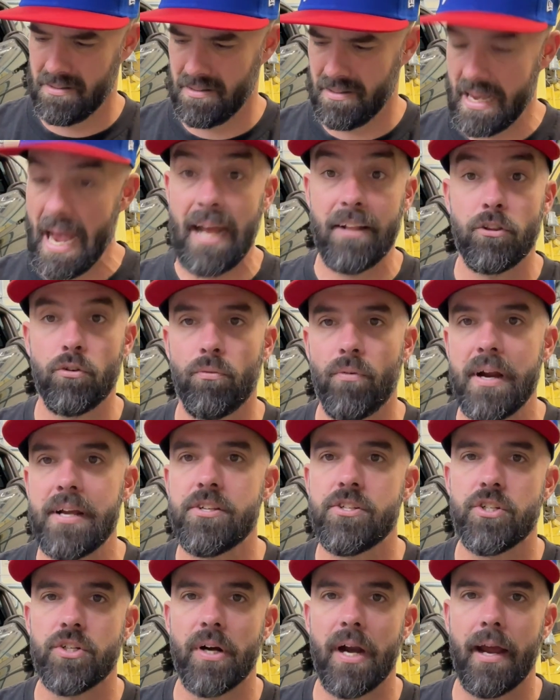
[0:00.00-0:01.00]
at the
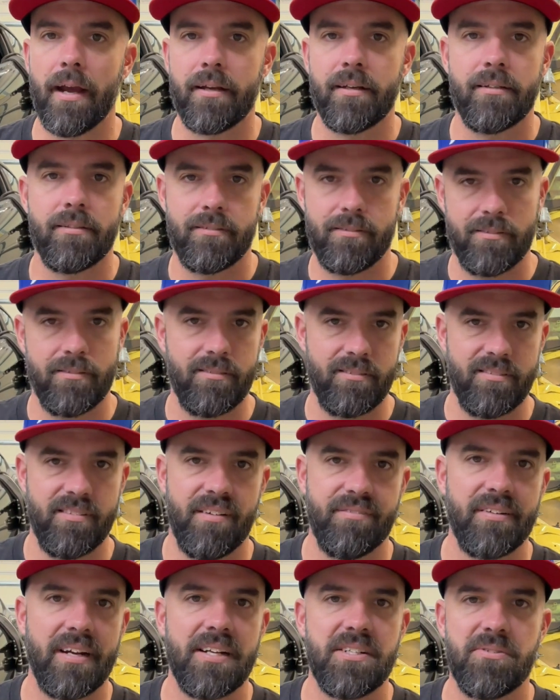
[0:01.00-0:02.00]
racetrack. I
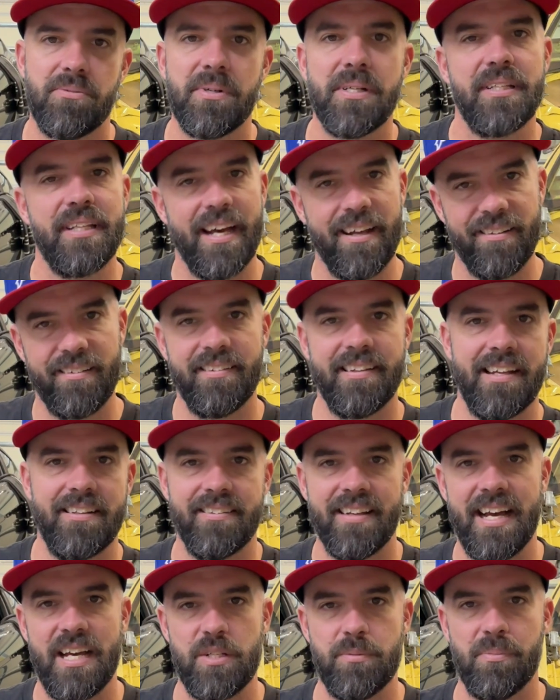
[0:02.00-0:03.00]
forgot to read that
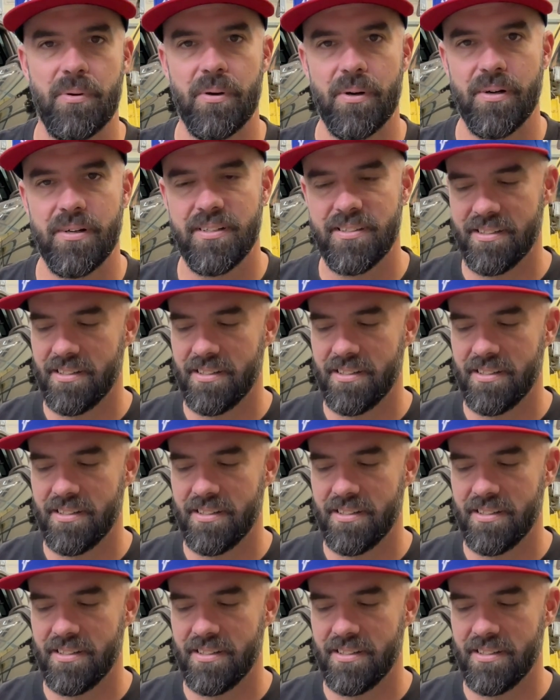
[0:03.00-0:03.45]
last part.